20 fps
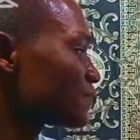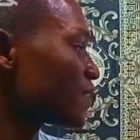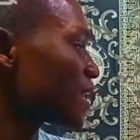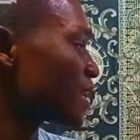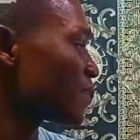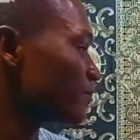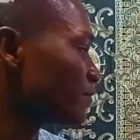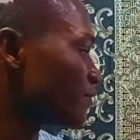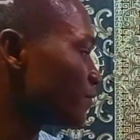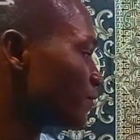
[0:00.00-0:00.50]

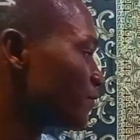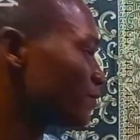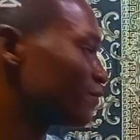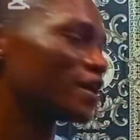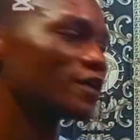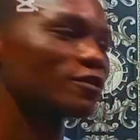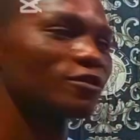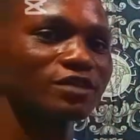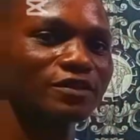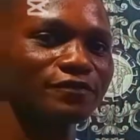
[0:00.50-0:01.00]
5,
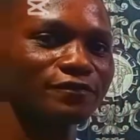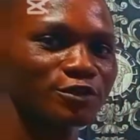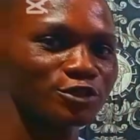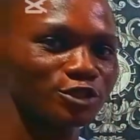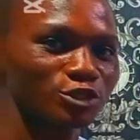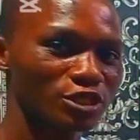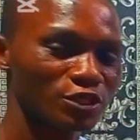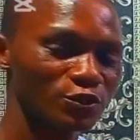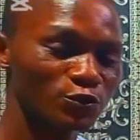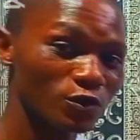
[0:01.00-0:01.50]
value of the
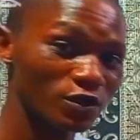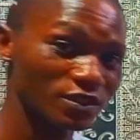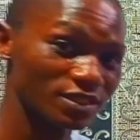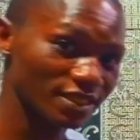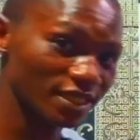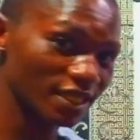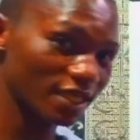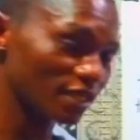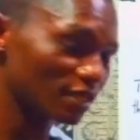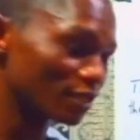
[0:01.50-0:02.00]
function is what?
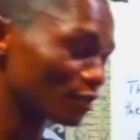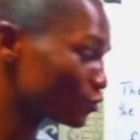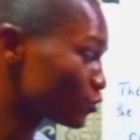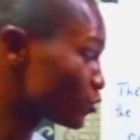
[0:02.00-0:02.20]
K.